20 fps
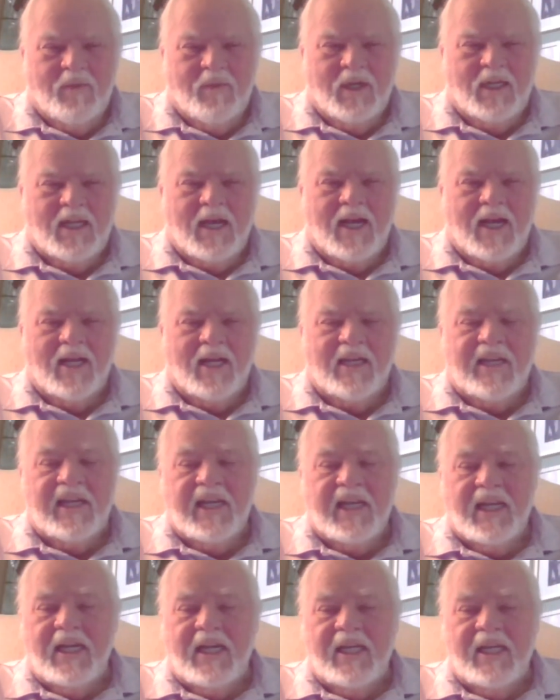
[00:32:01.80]
But
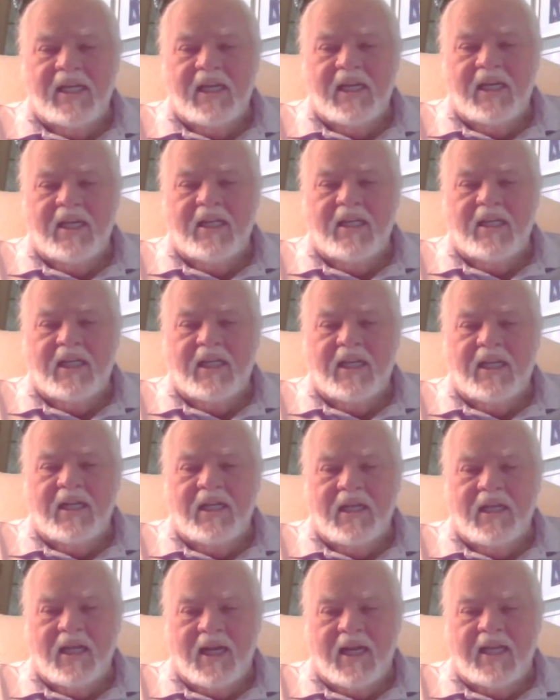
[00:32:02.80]
Kenny,
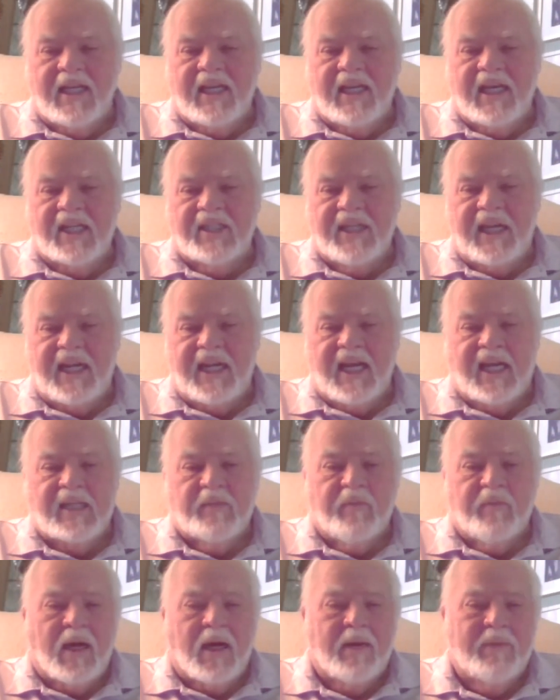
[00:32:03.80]
I guess he
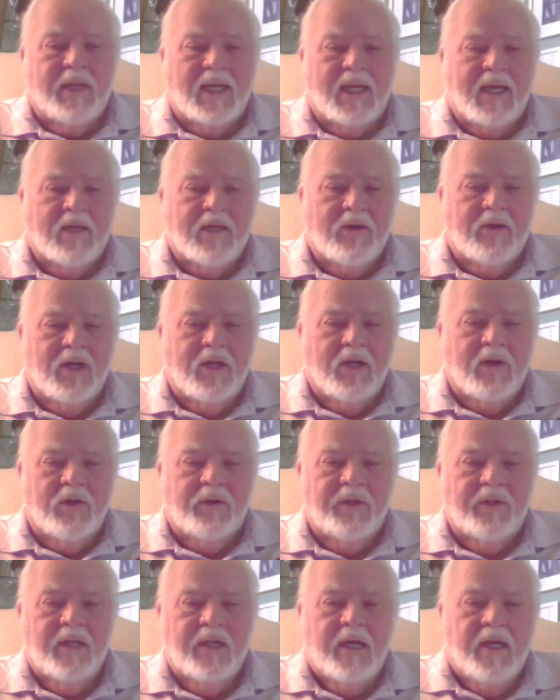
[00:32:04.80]
asked Bobby. I don't
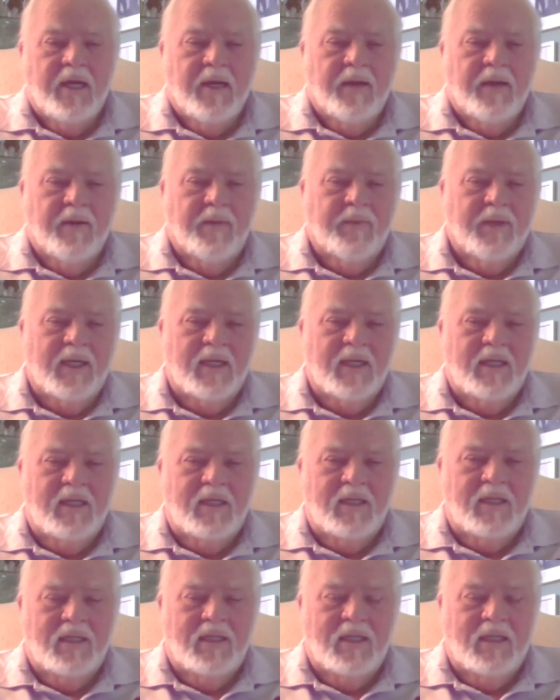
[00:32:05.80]
know, but
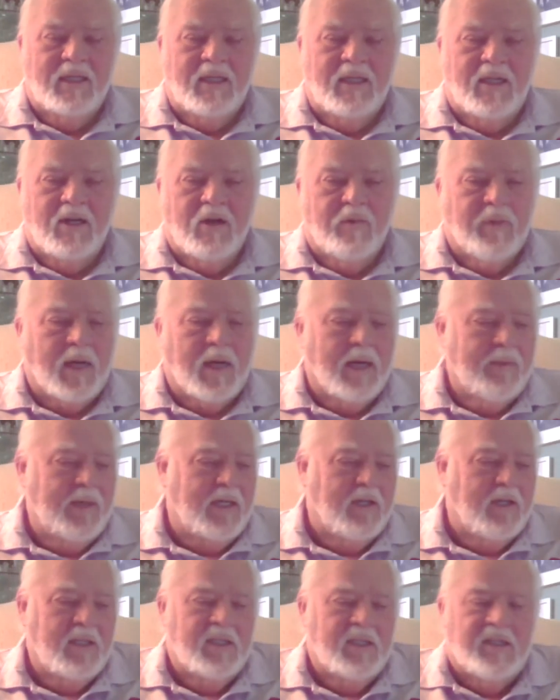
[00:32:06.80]
Bobby
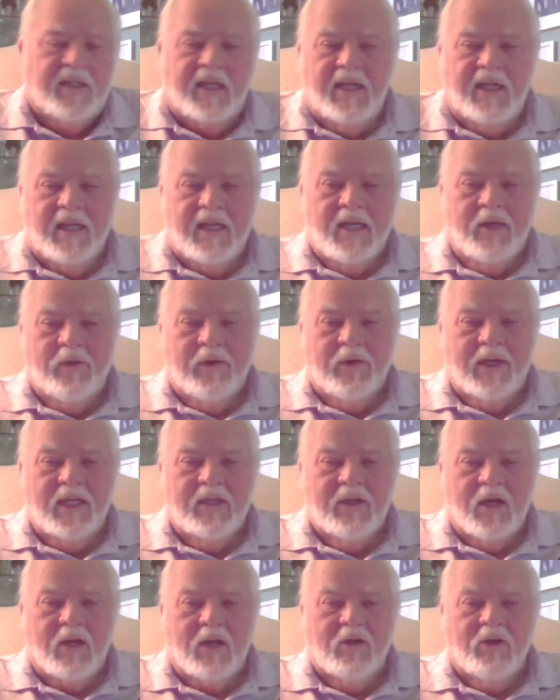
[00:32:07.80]
couldn't see anyway,
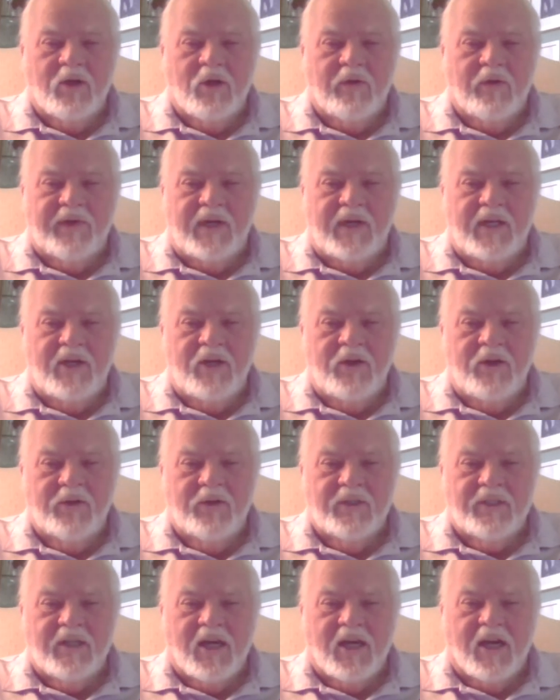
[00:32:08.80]
so I don't know if he knew he
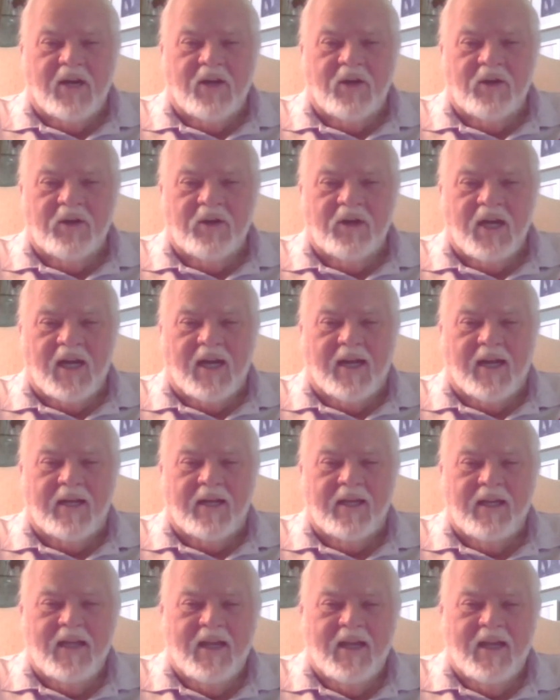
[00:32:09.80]
was gone or not.